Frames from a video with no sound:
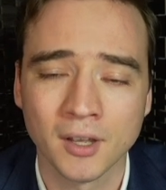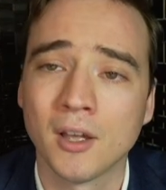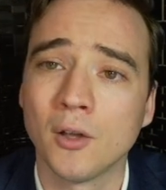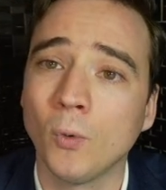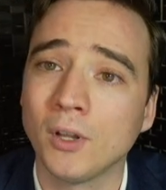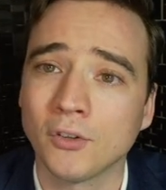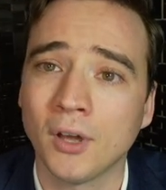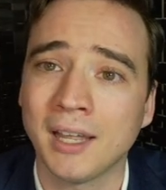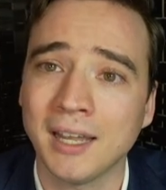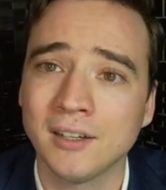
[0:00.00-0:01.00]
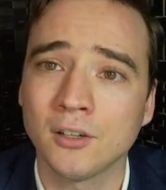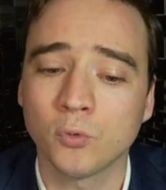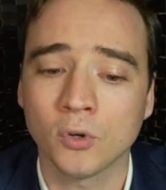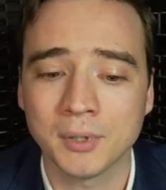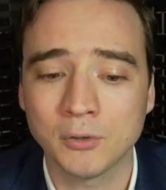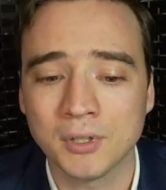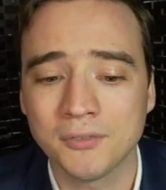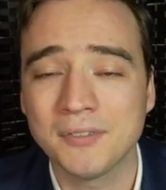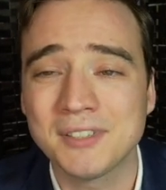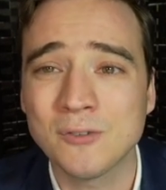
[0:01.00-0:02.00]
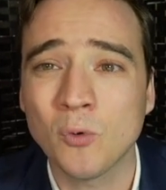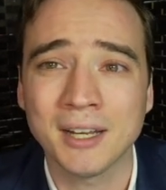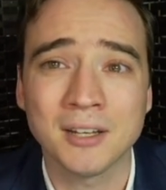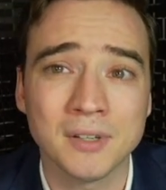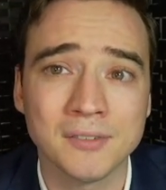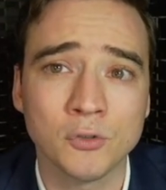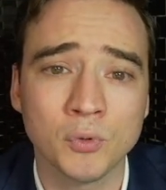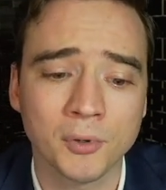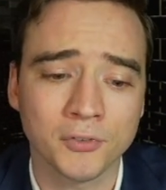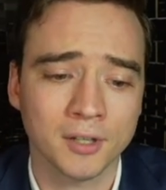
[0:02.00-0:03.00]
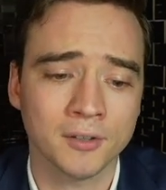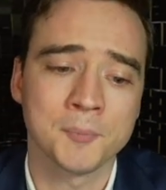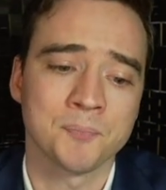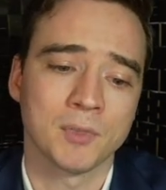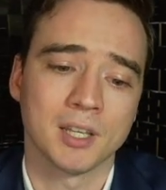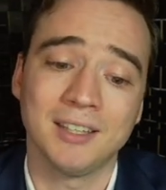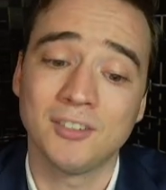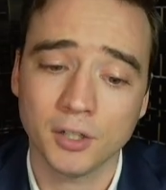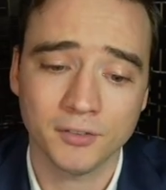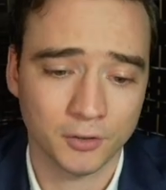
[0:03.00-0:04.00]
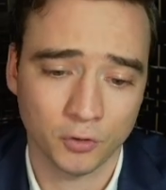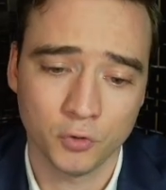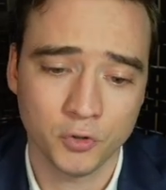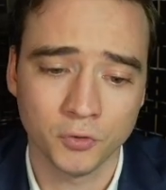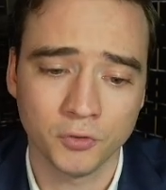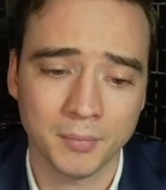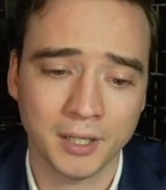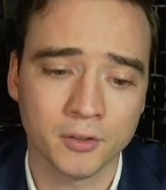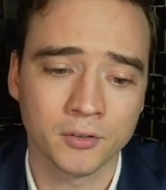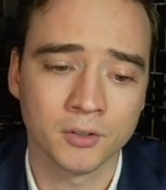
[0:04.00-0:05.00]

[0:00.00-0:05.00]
when the guidance were between 51 and 53%. It's not that a good news, because